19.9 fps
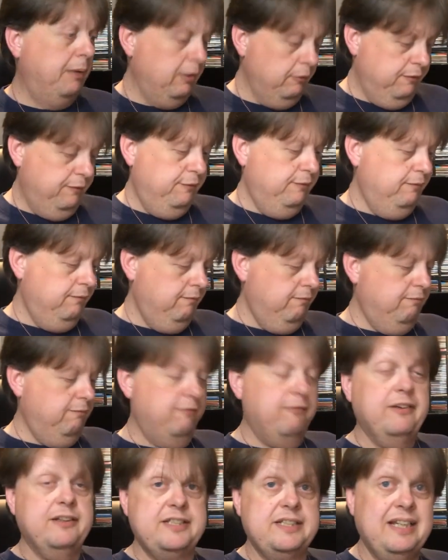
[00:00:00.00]
both
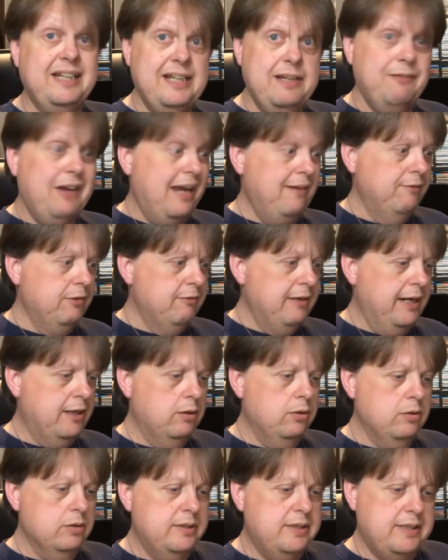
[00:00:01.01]
the sleeve and the
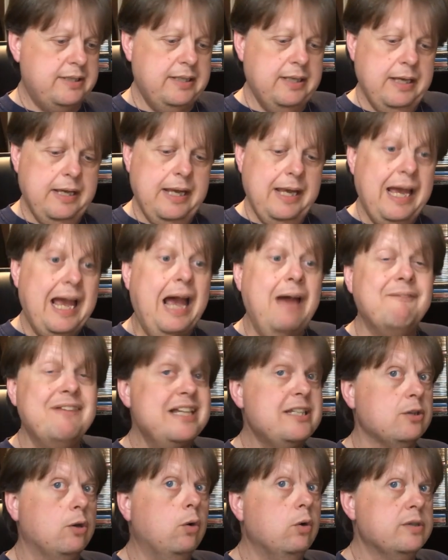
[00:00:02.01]
records.
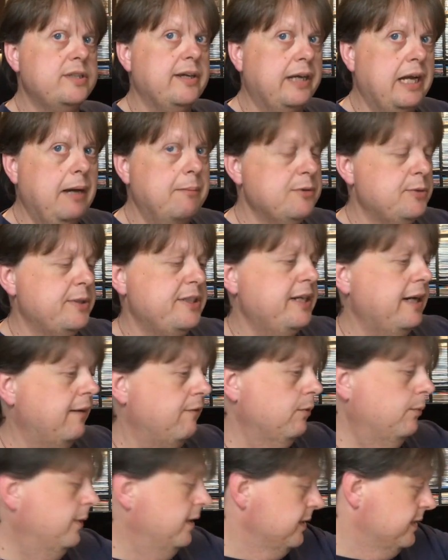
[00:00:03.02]
And this also comes, which the
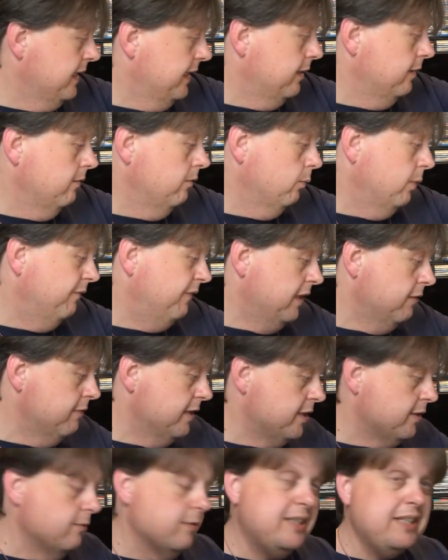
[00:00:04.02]
other one didn't, with the
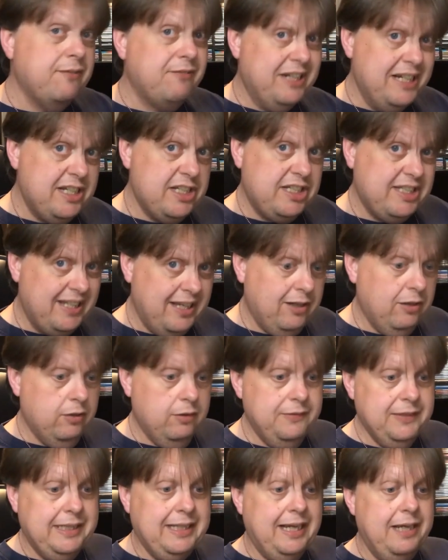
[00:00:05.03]
original 7-inch
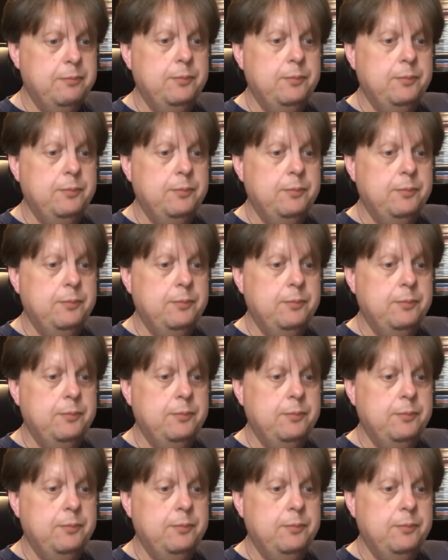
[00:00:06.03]
single that